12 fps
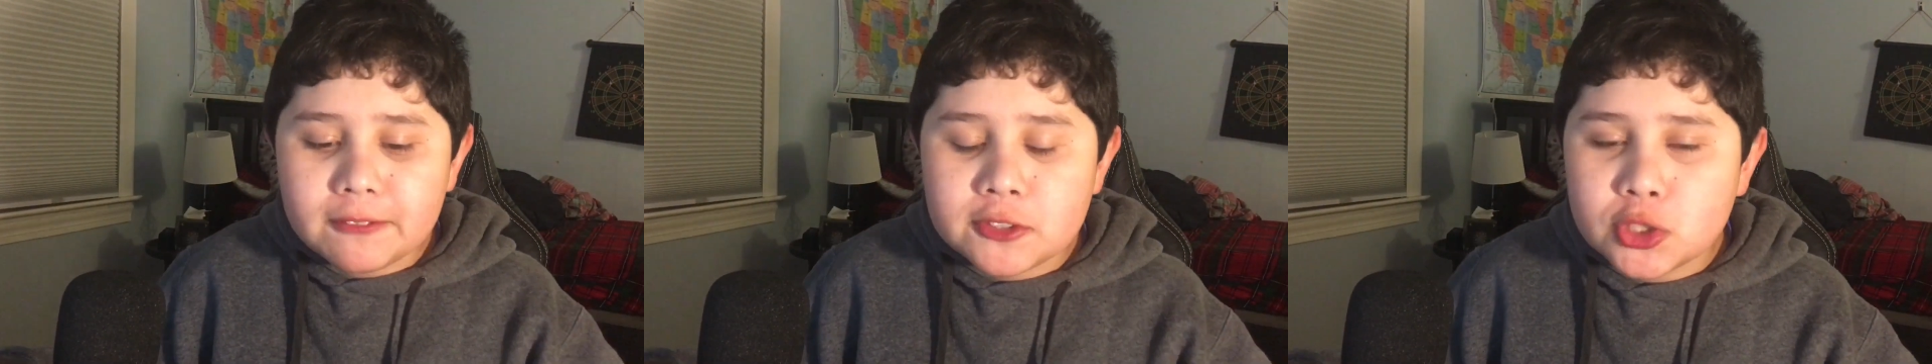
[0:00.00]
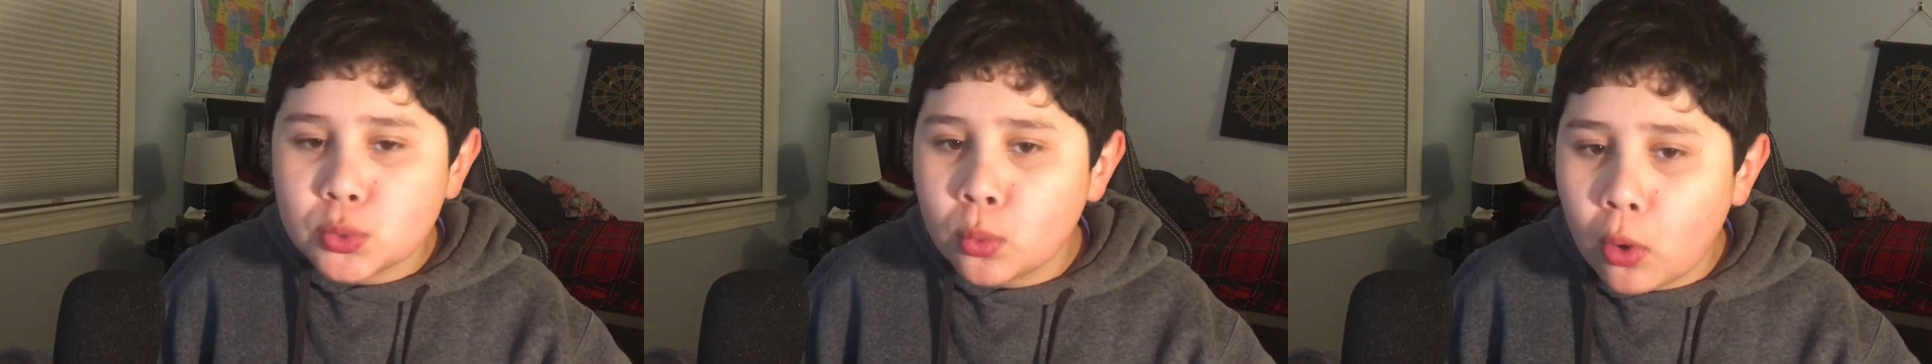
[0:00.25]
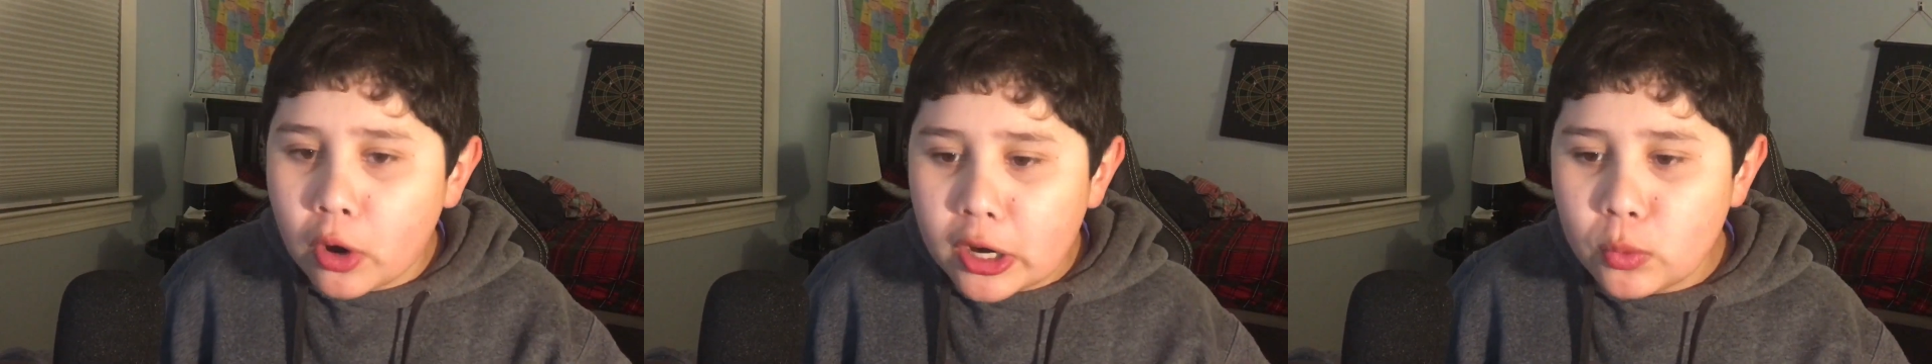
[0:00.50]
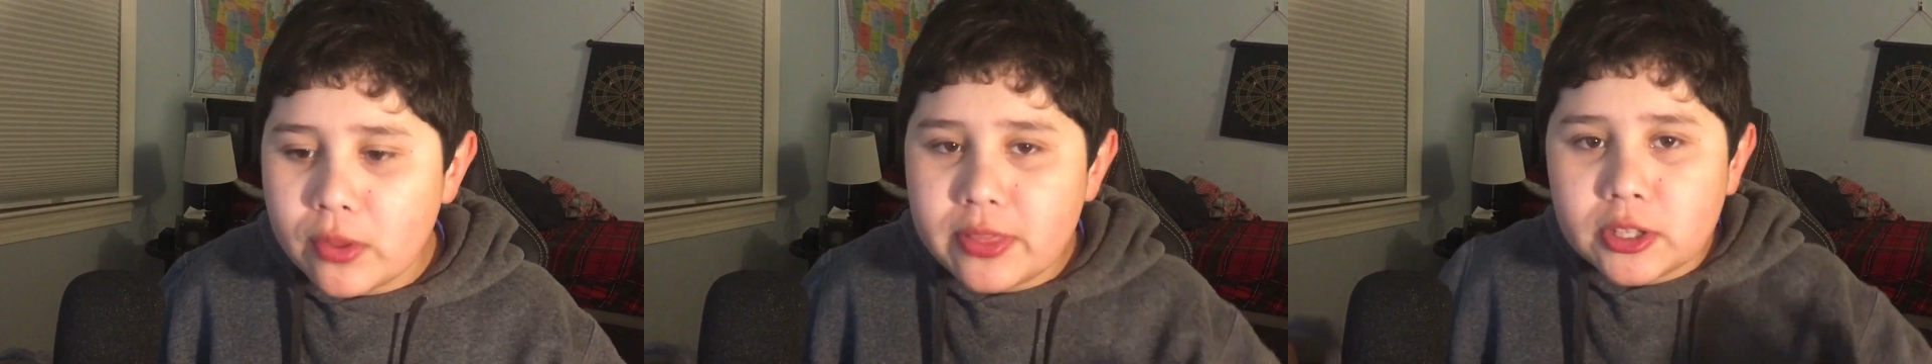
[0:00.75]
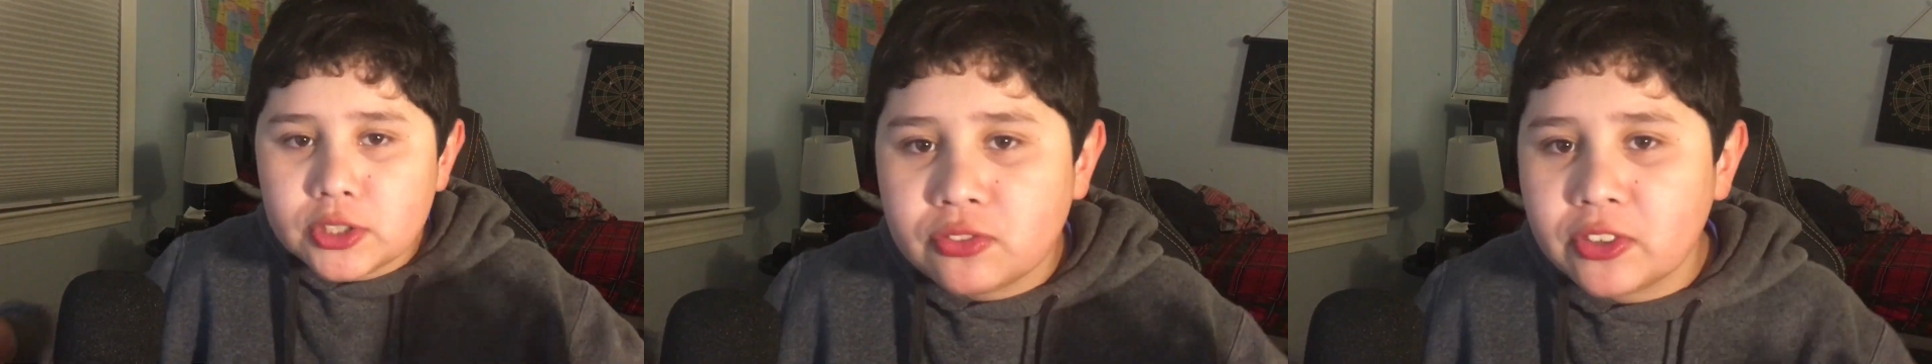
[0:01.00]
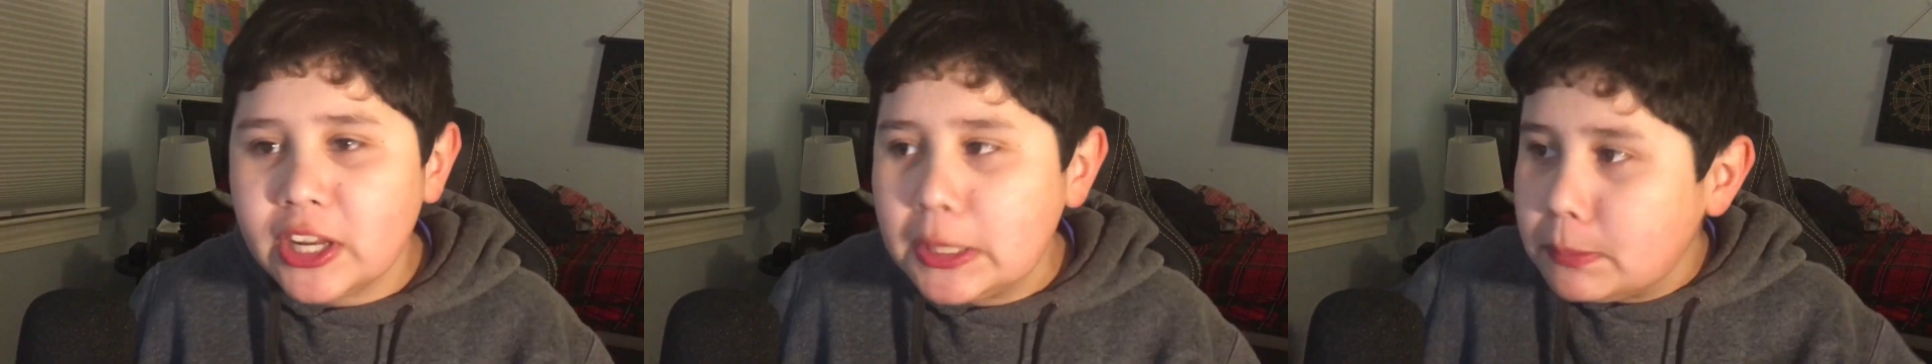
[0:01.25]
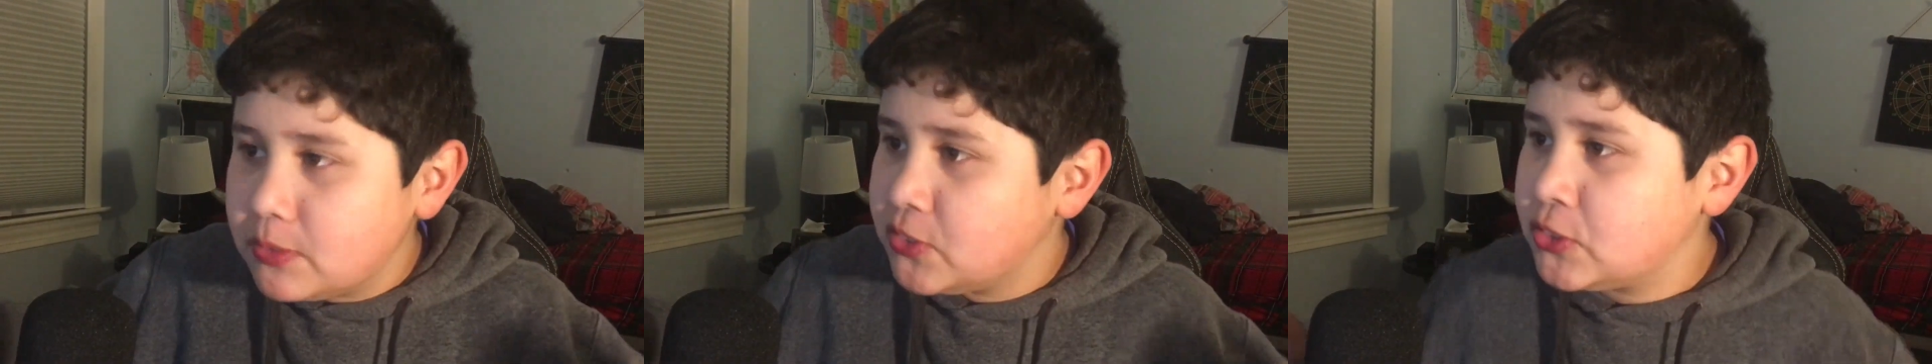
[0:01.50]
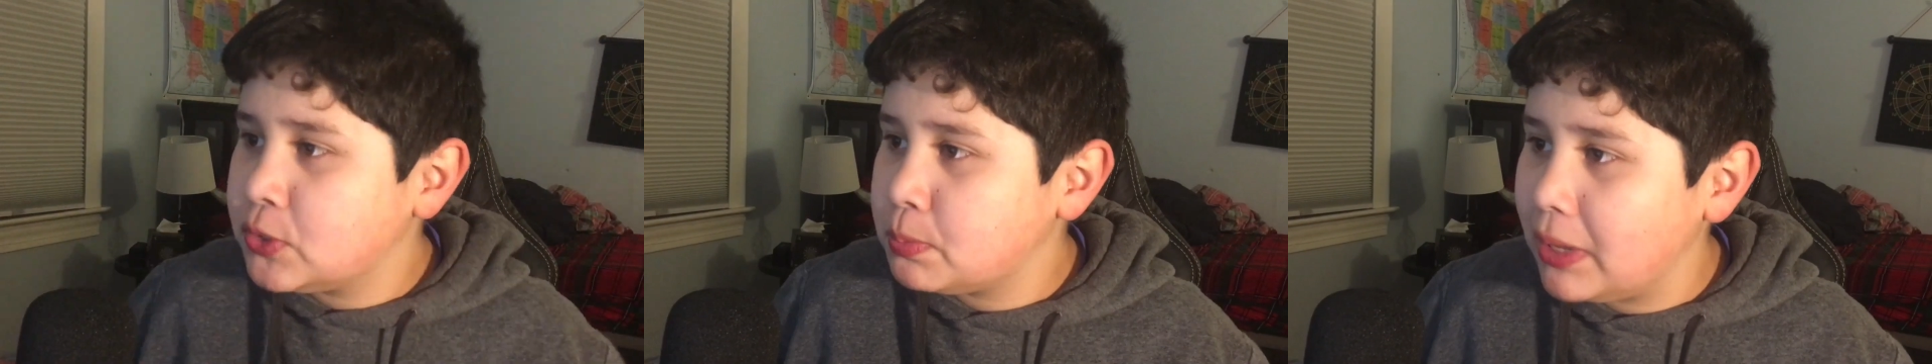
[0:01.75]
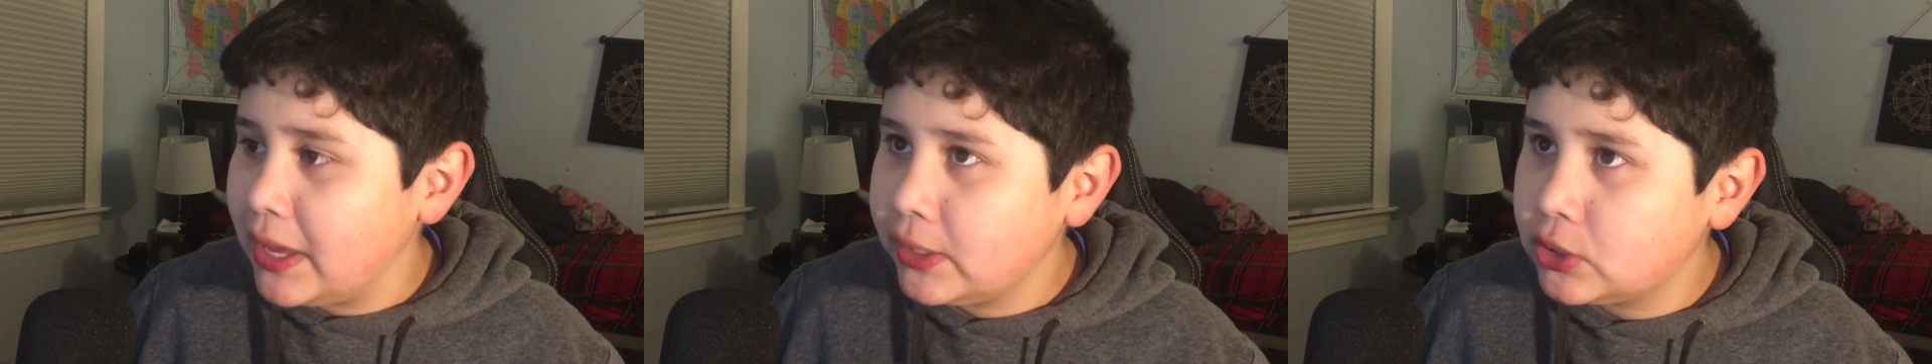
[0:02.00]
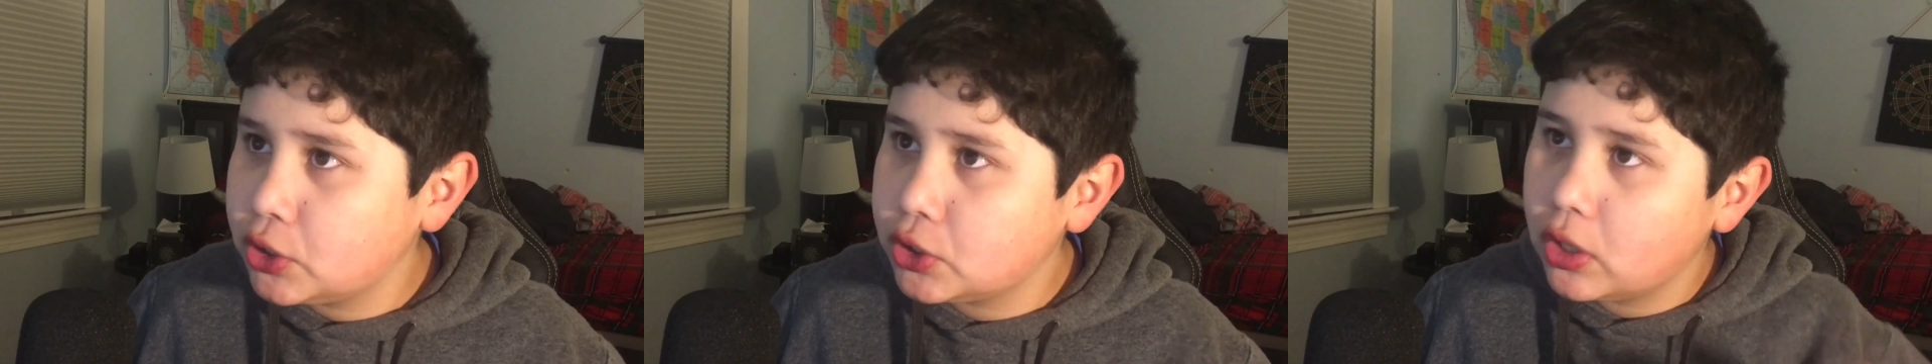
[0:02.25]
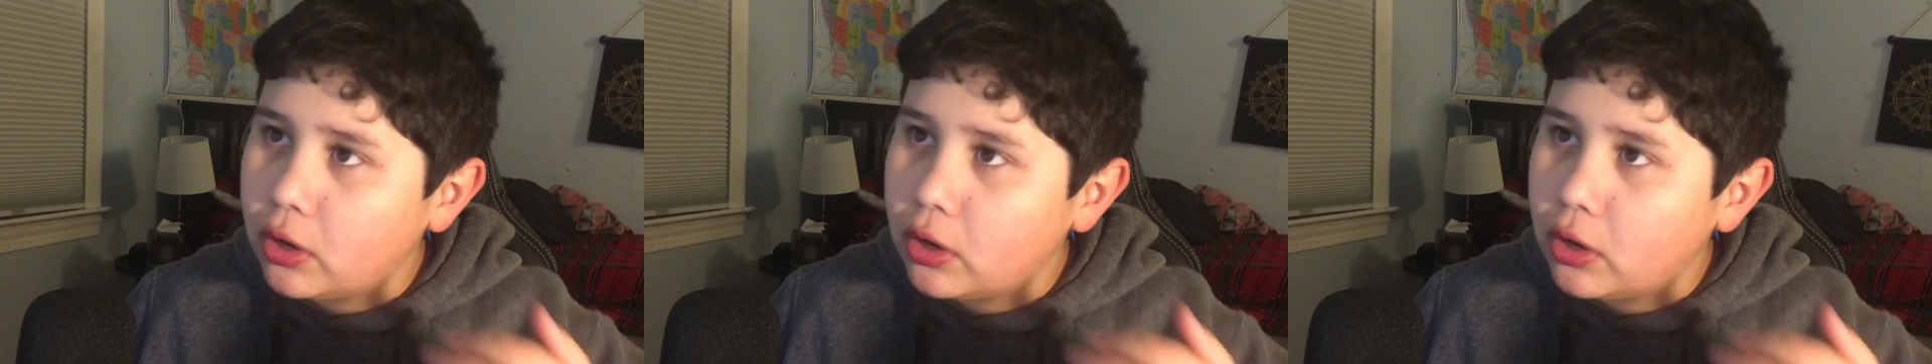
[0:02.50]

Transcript: sworn when there's freedom of speech?